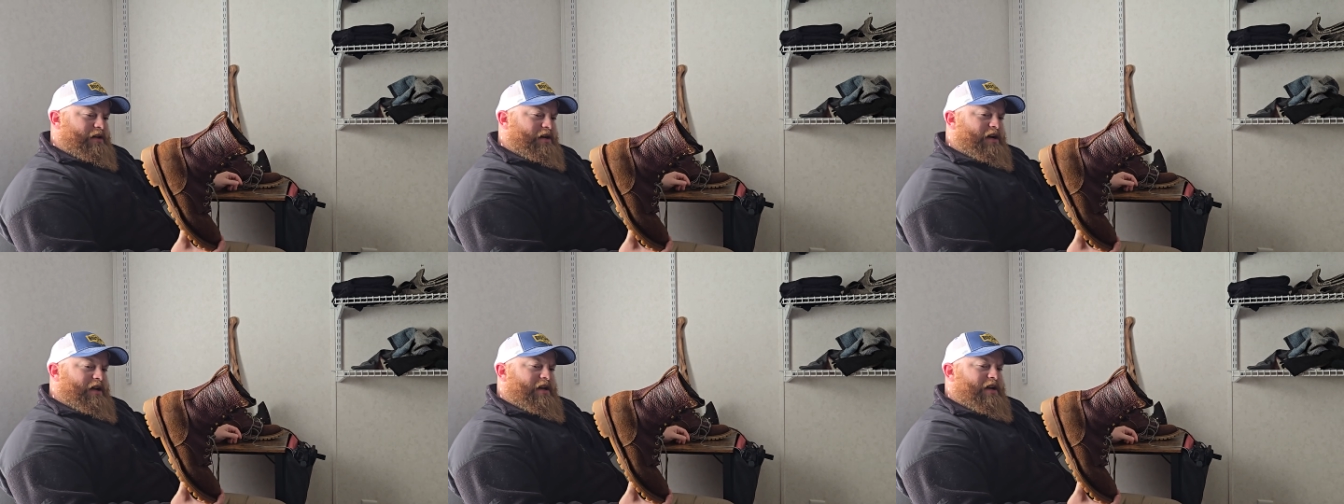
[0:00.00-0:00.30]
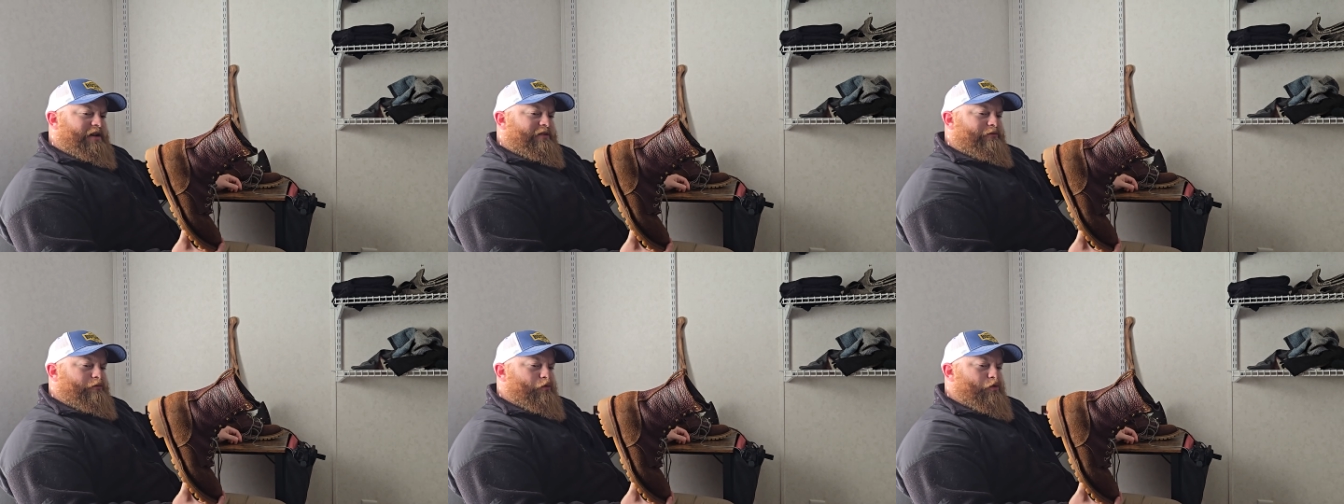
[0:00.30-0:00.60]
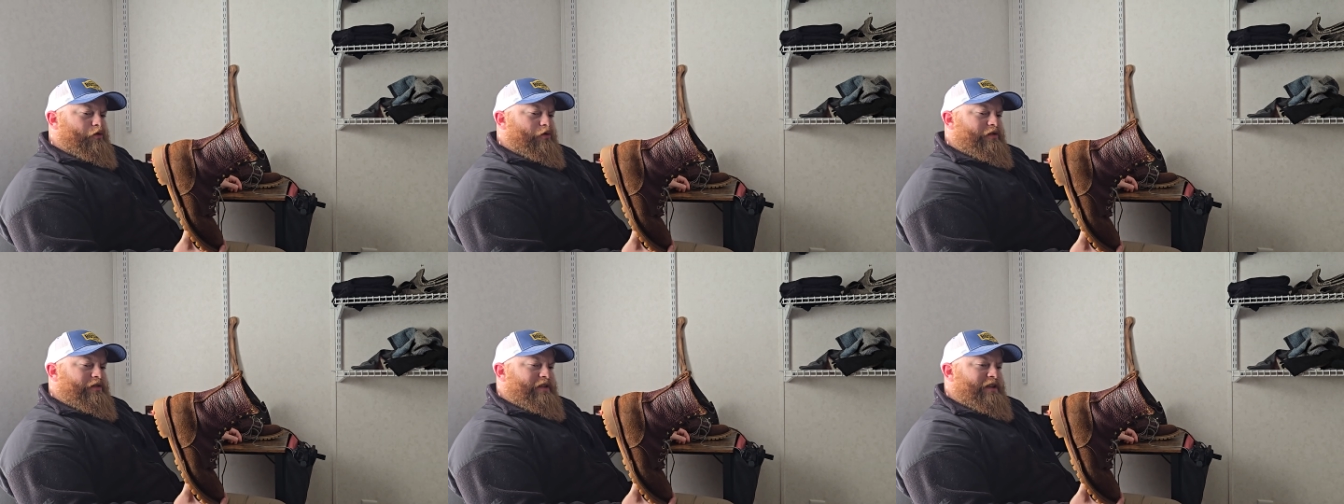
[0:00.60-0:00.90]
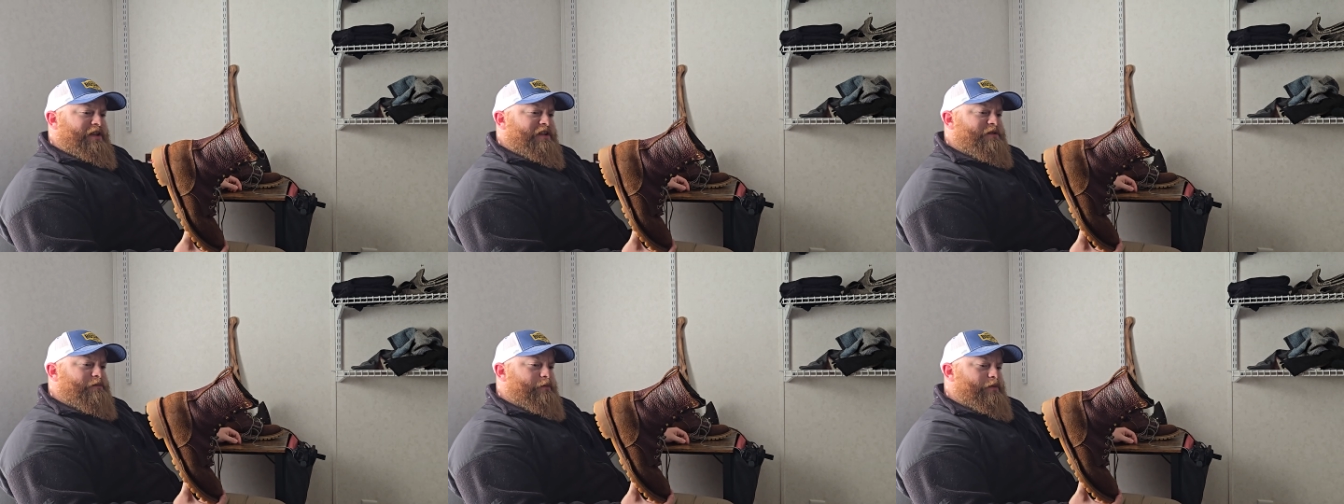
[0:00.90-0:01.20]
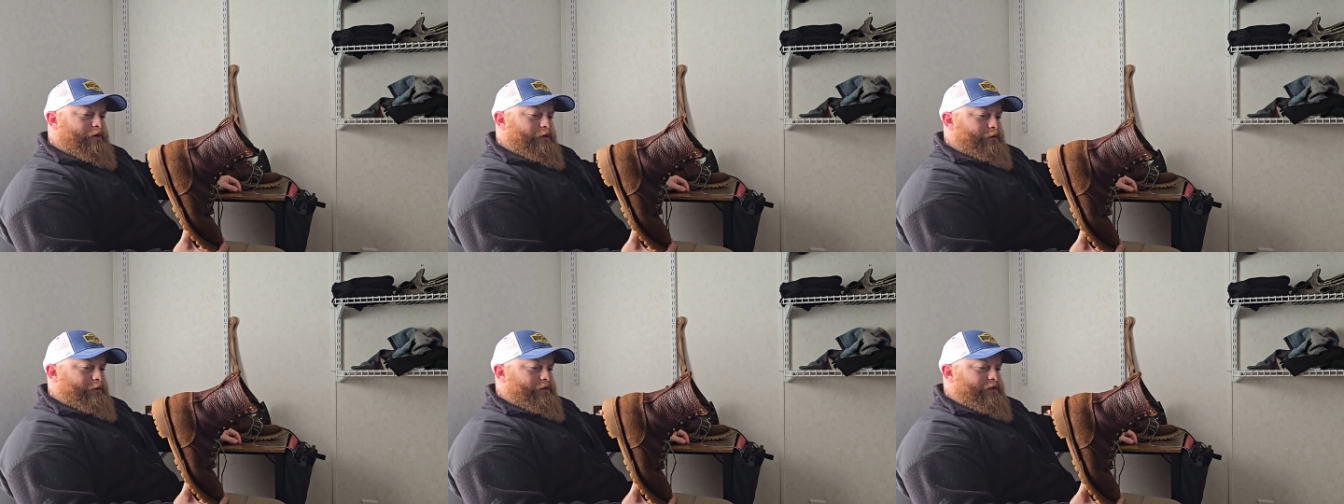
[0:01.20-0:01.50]
I have worn these
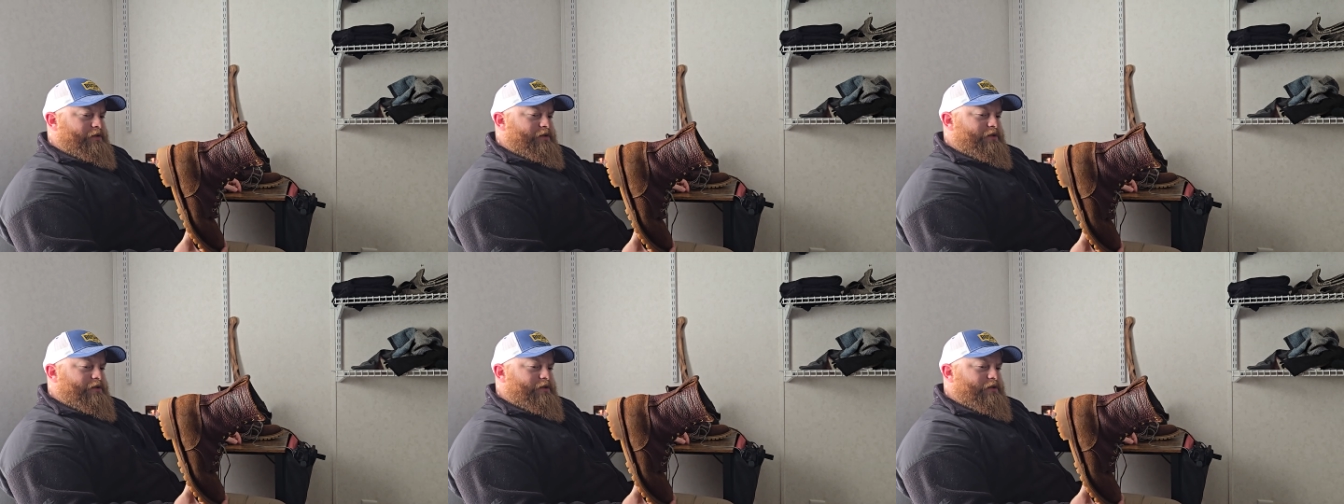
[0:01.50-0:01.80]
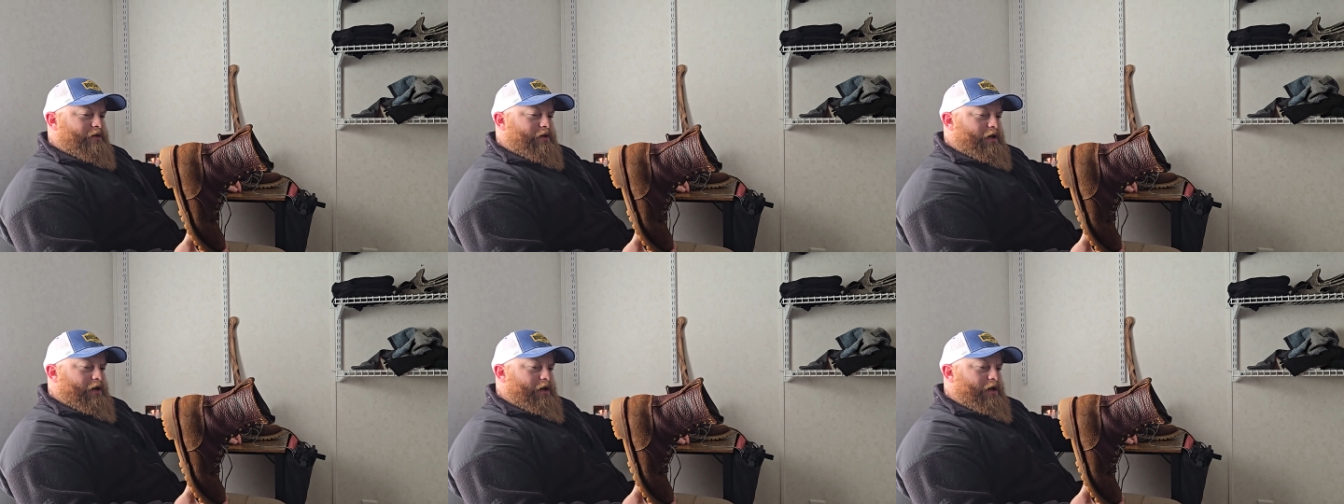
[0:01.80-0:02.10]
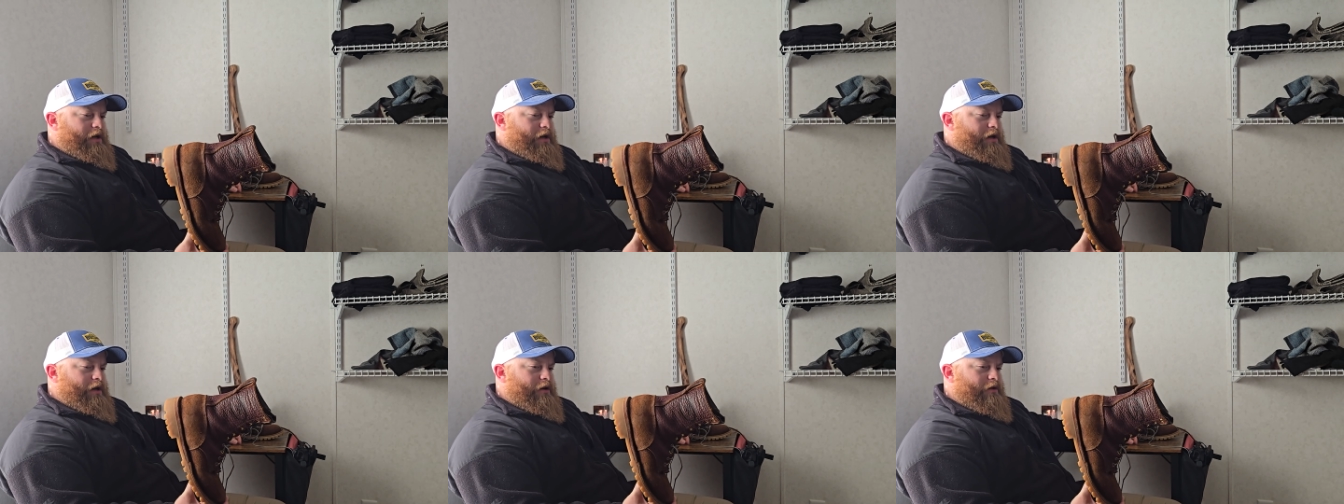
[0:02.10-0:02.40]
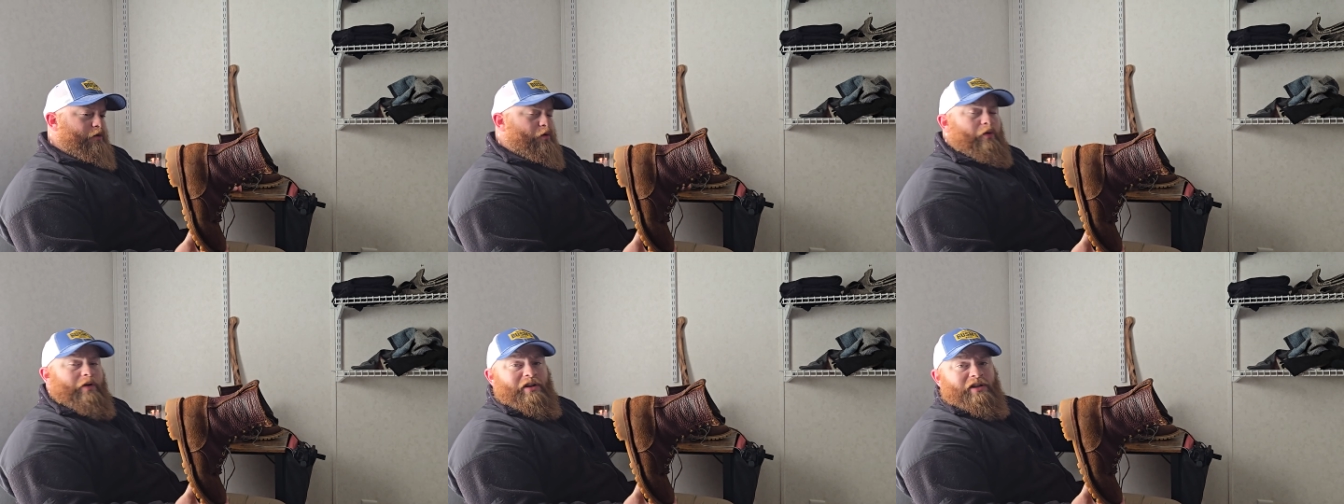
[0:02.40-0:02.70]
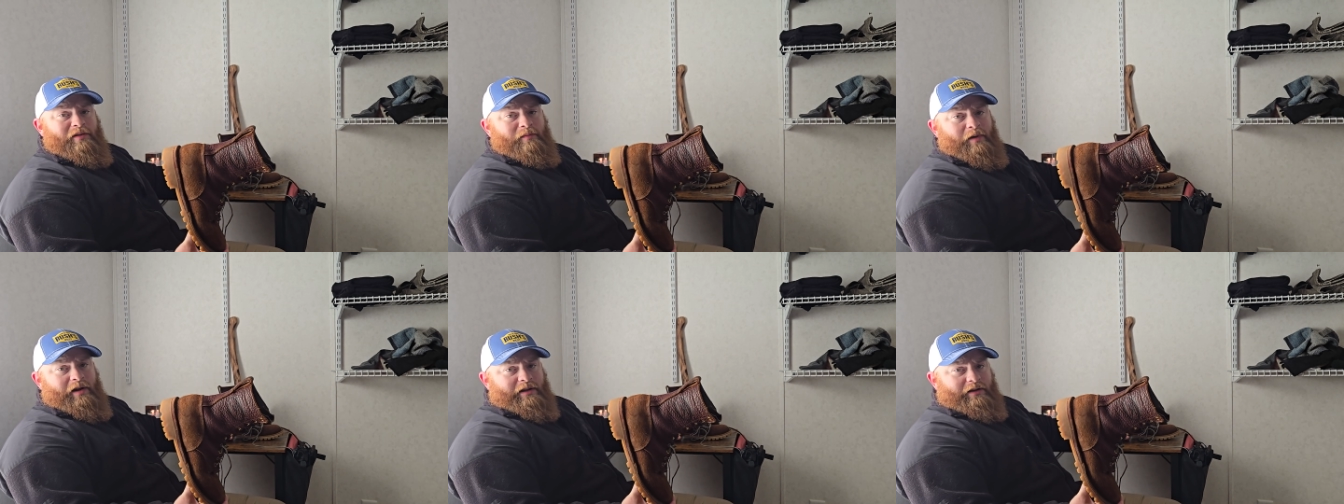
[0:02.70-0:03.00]
boots,
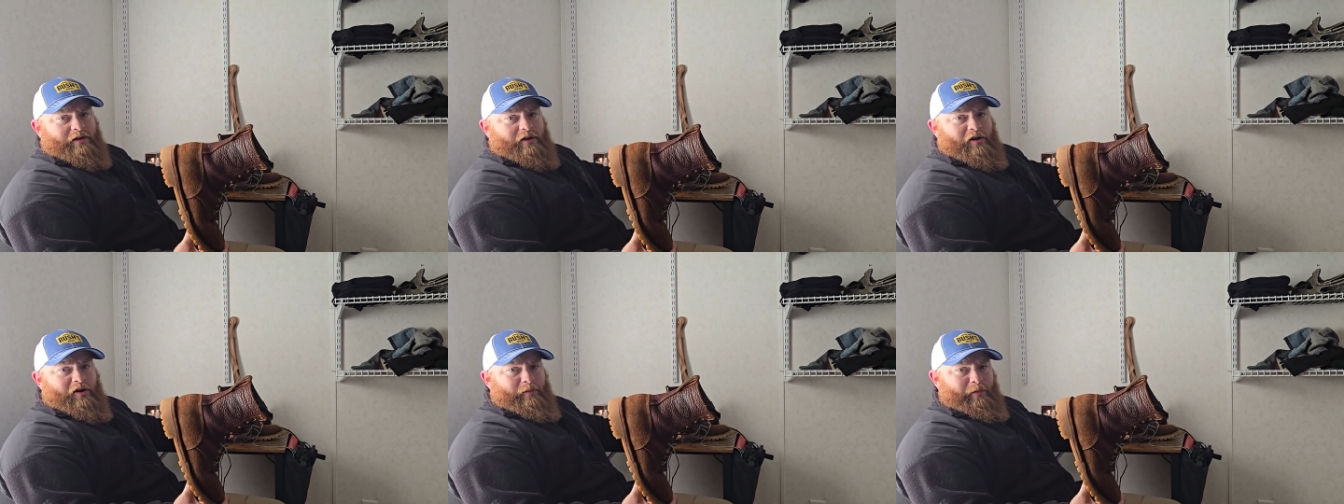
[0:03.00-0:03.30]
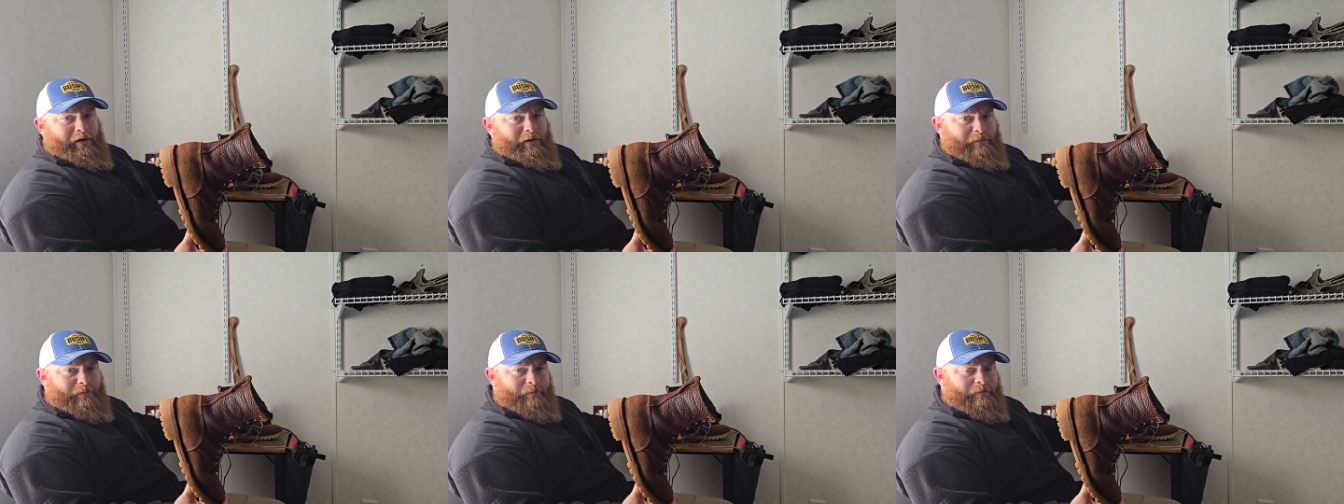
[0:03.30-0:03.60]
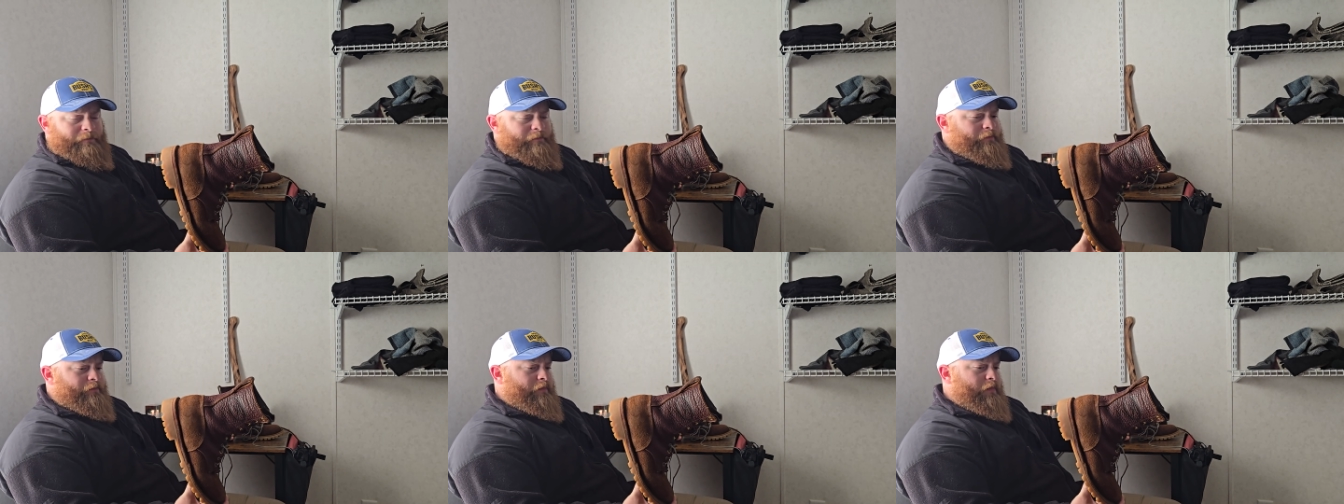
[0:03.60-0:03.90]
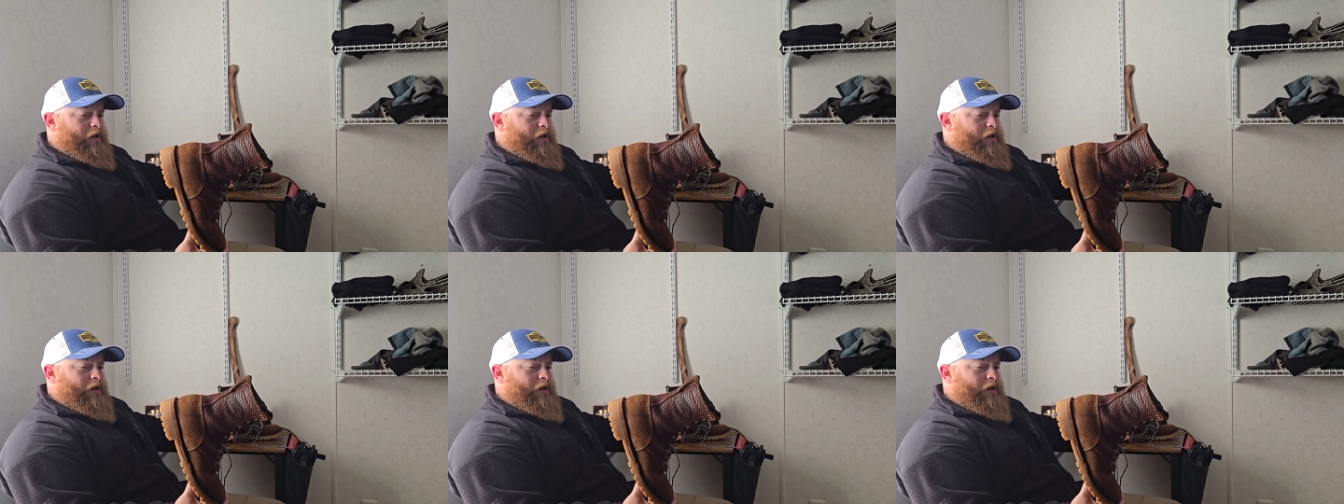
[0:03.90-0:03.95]
according to my Garmin,